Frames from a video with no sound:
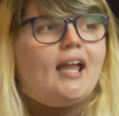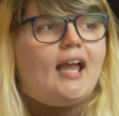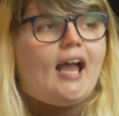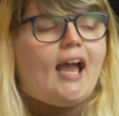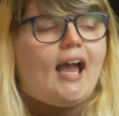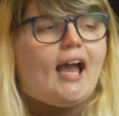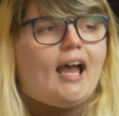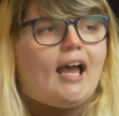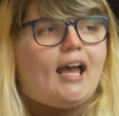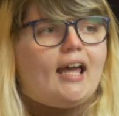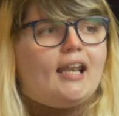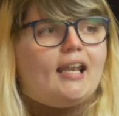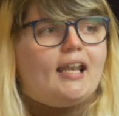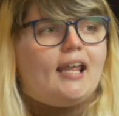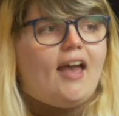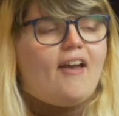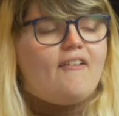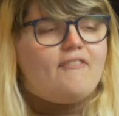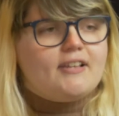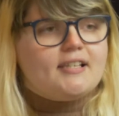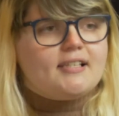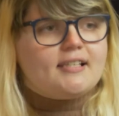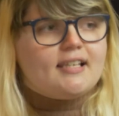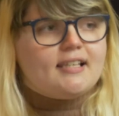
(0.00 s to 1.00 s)
And
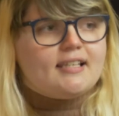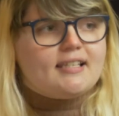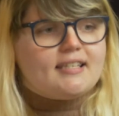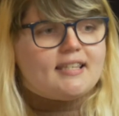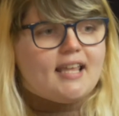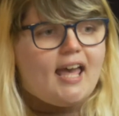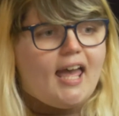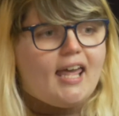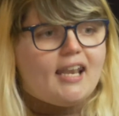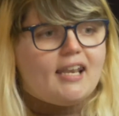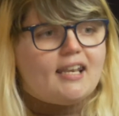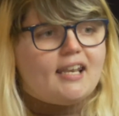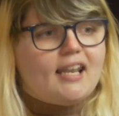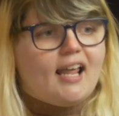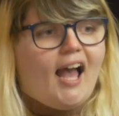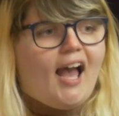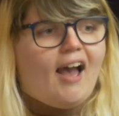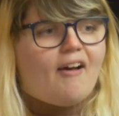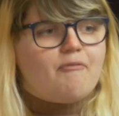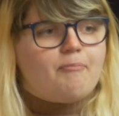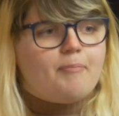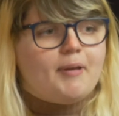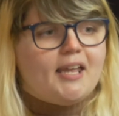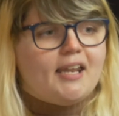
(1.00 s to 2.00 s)
ever since then,
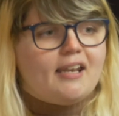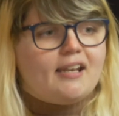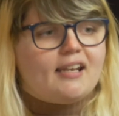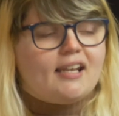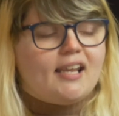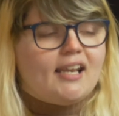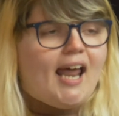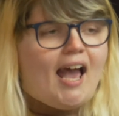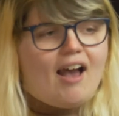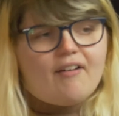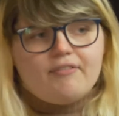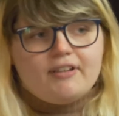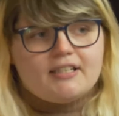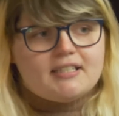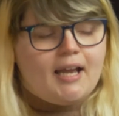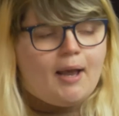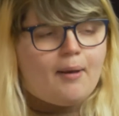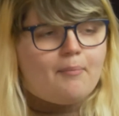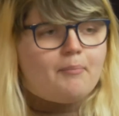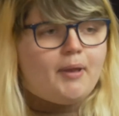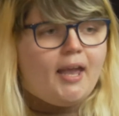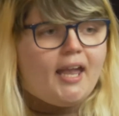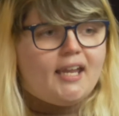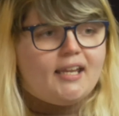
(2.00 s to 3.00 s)
I've been an avid
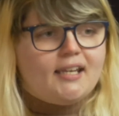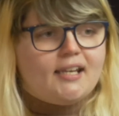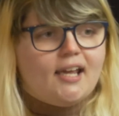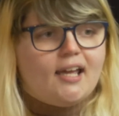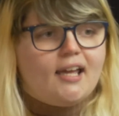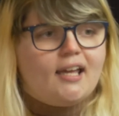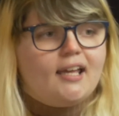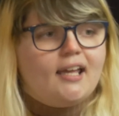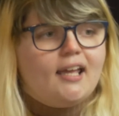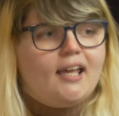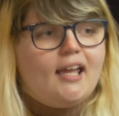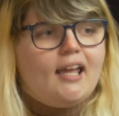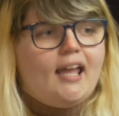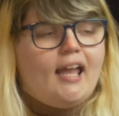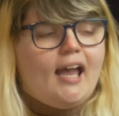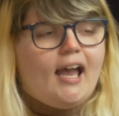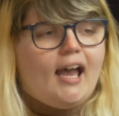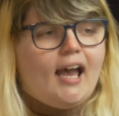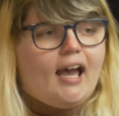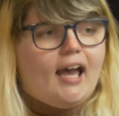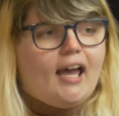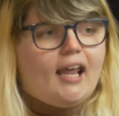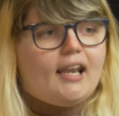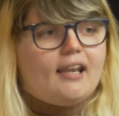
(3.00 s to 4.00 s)
campaigner
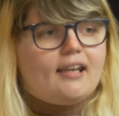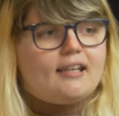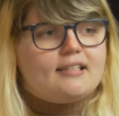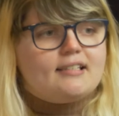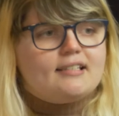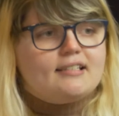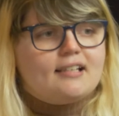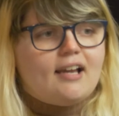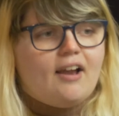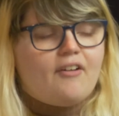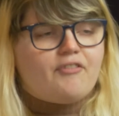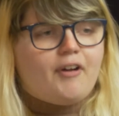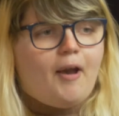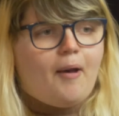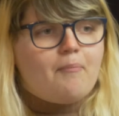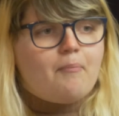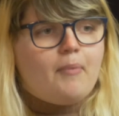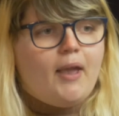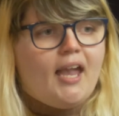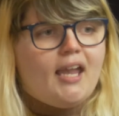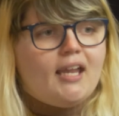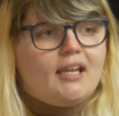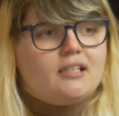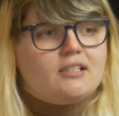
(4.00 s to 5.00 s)
and have
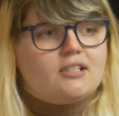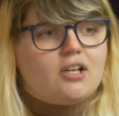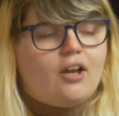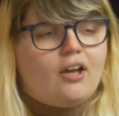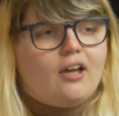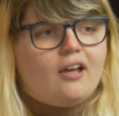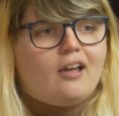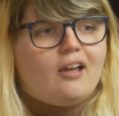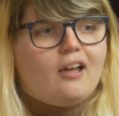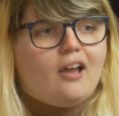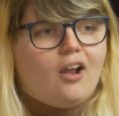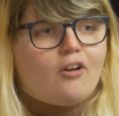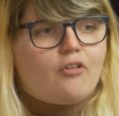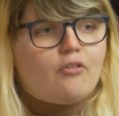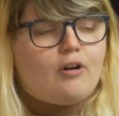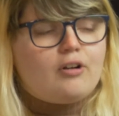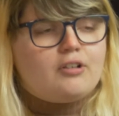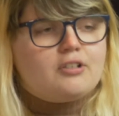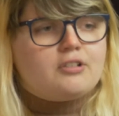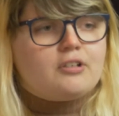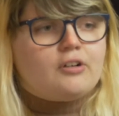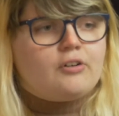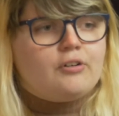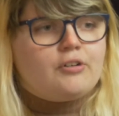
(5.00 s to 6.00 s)
campaigned
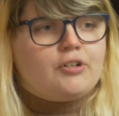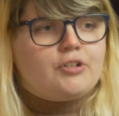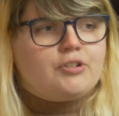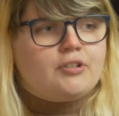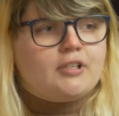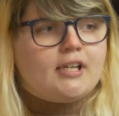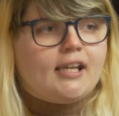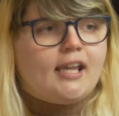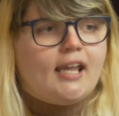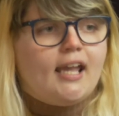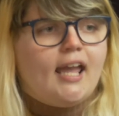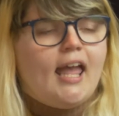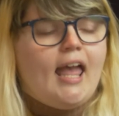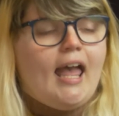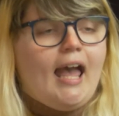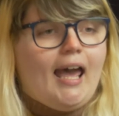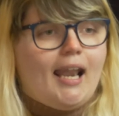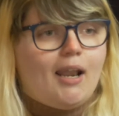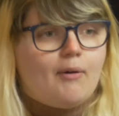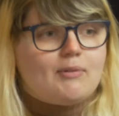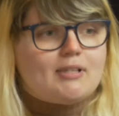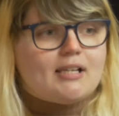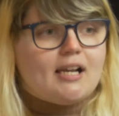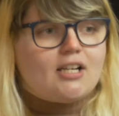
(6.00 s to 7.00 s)
across the country.
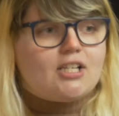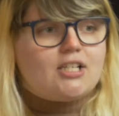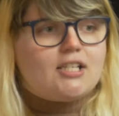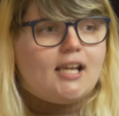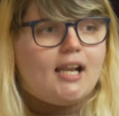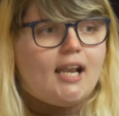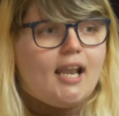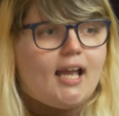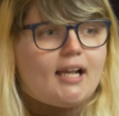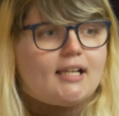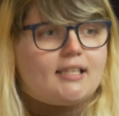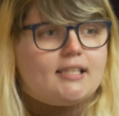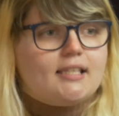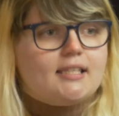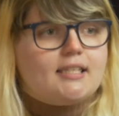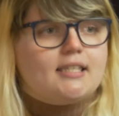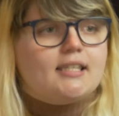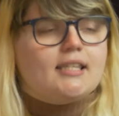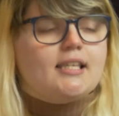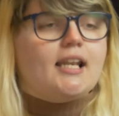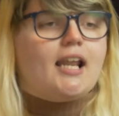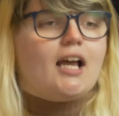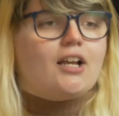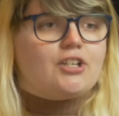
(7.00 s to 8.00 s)
And I was actually elected to
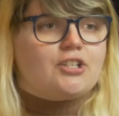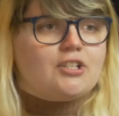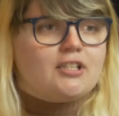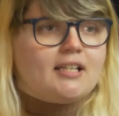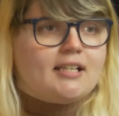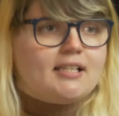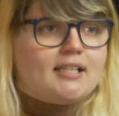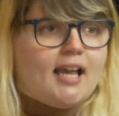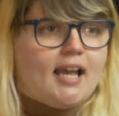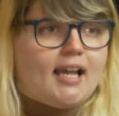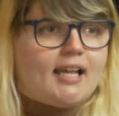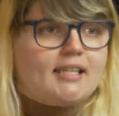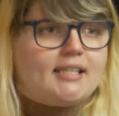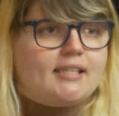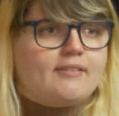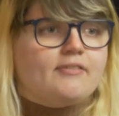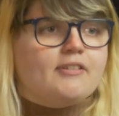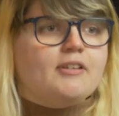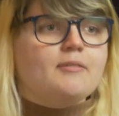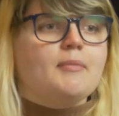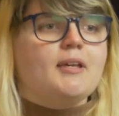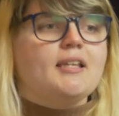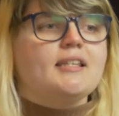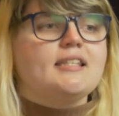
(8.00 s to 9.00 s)
the National Executive
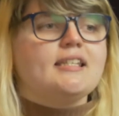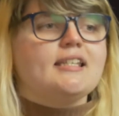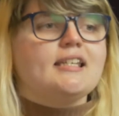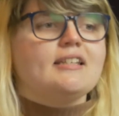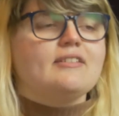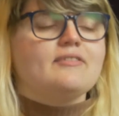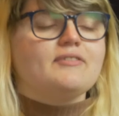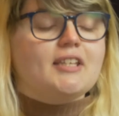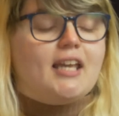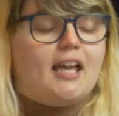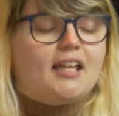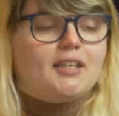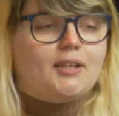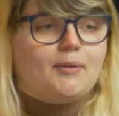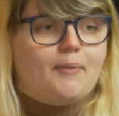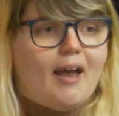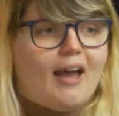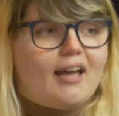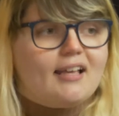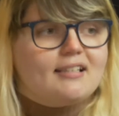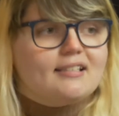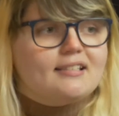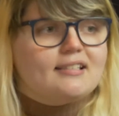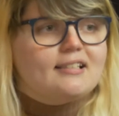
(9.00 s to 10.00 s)
Committee of the
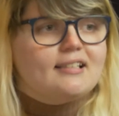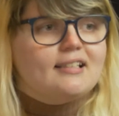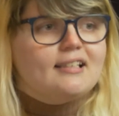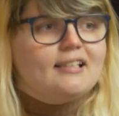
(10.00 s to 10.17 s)
NUS.